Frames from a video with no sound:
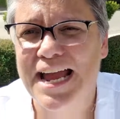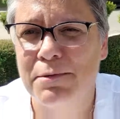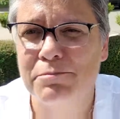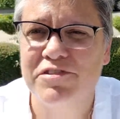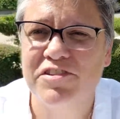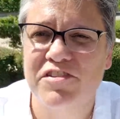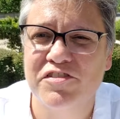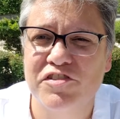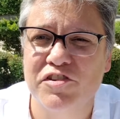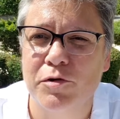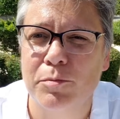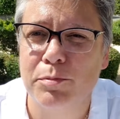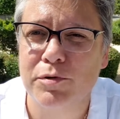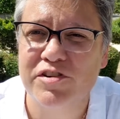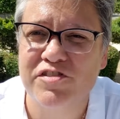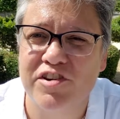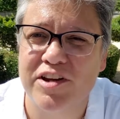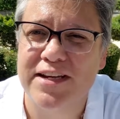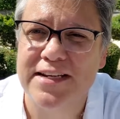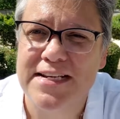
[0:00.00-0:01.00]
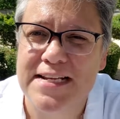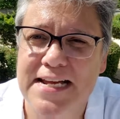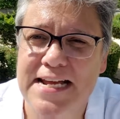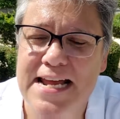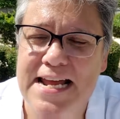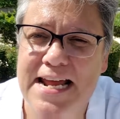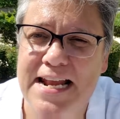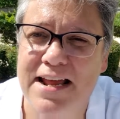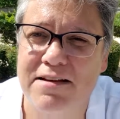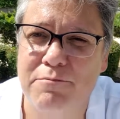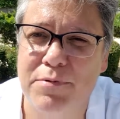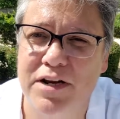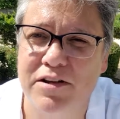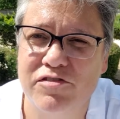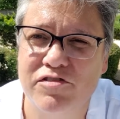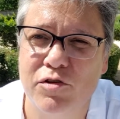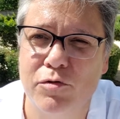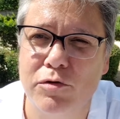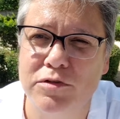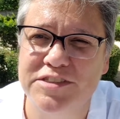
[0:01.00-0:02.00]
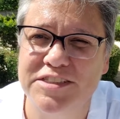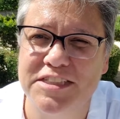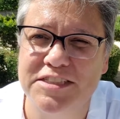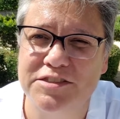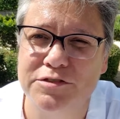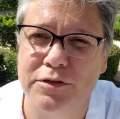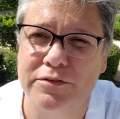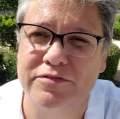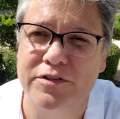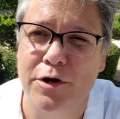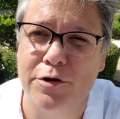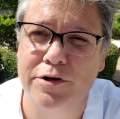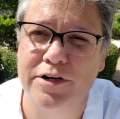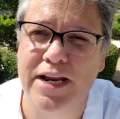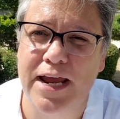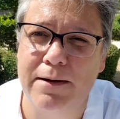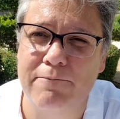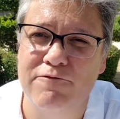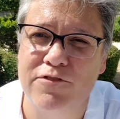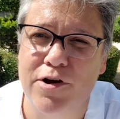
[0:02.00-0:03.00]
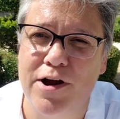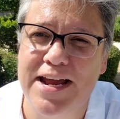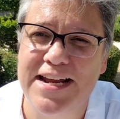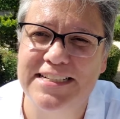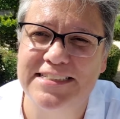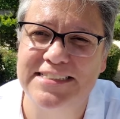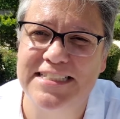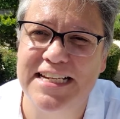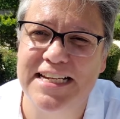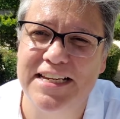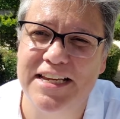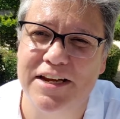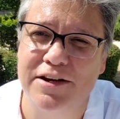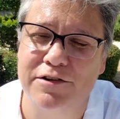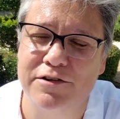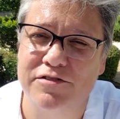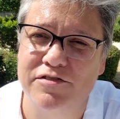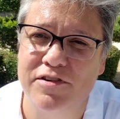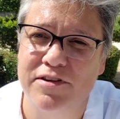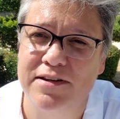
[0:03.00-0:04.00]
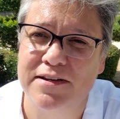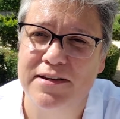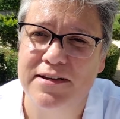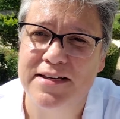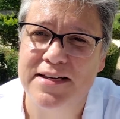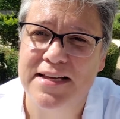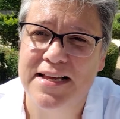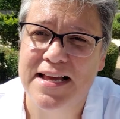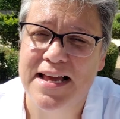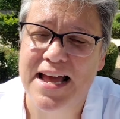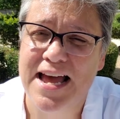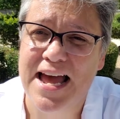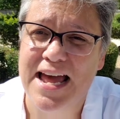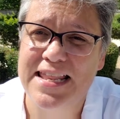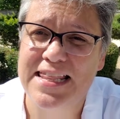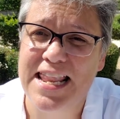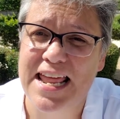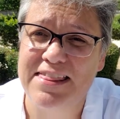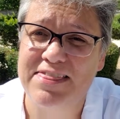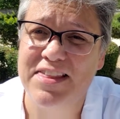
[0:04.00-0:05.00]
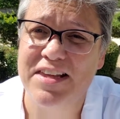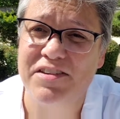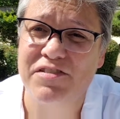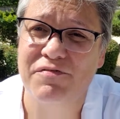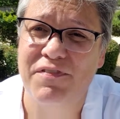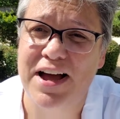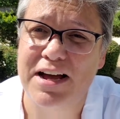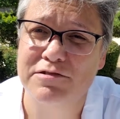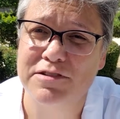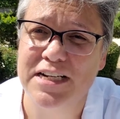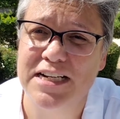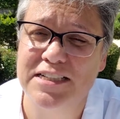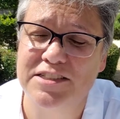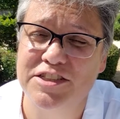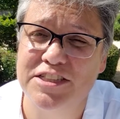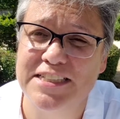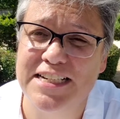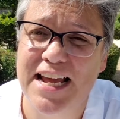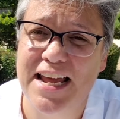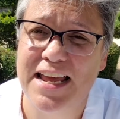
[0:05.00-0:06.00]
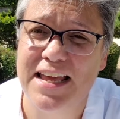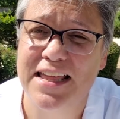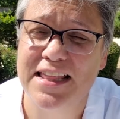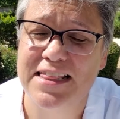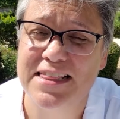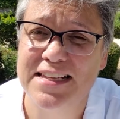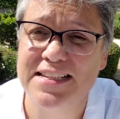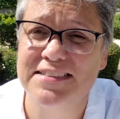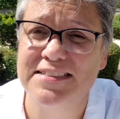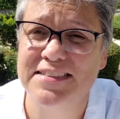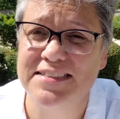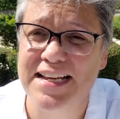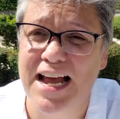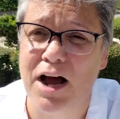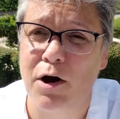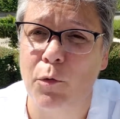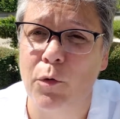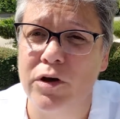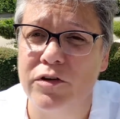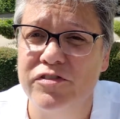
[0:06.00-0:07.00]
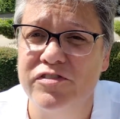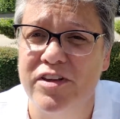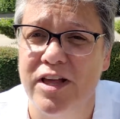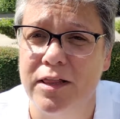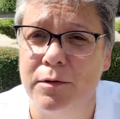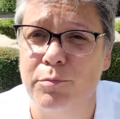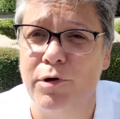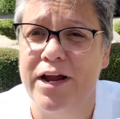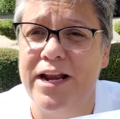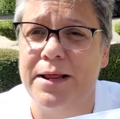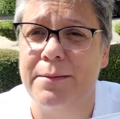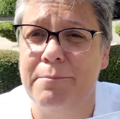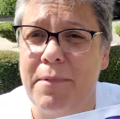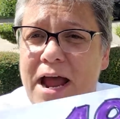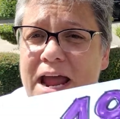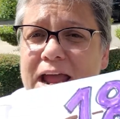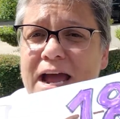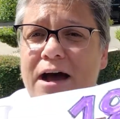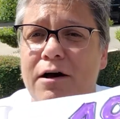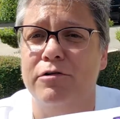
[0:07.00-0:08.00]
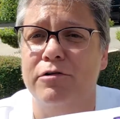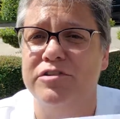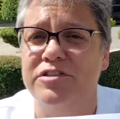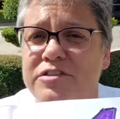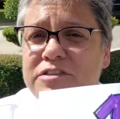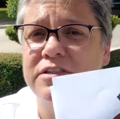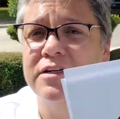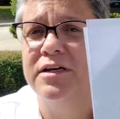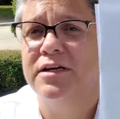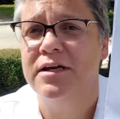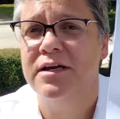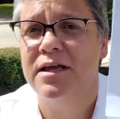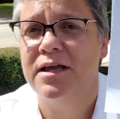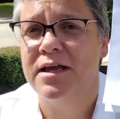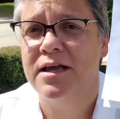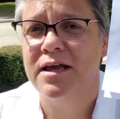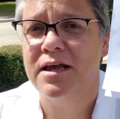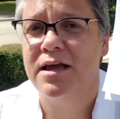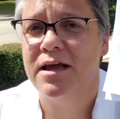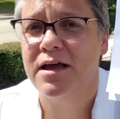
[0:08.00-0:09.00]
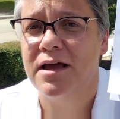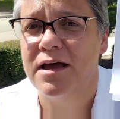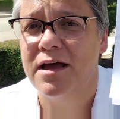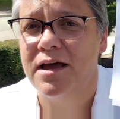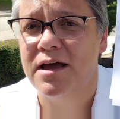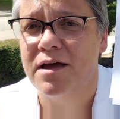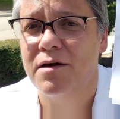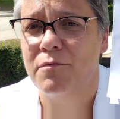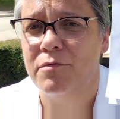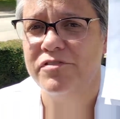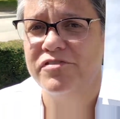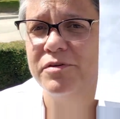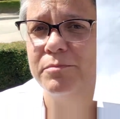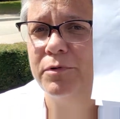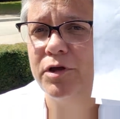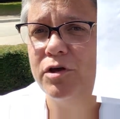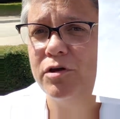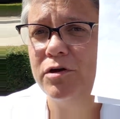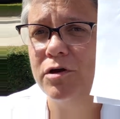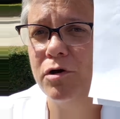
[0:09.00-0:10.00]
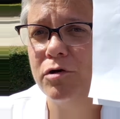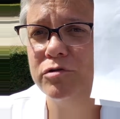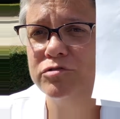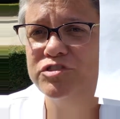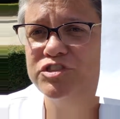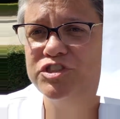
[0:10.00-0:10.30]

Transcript: I'm Sister Bridget, and I've been a school sister of Notre Dame for 18 years. And this Foundation Day, this is how we'll celebrate at my house, with some good old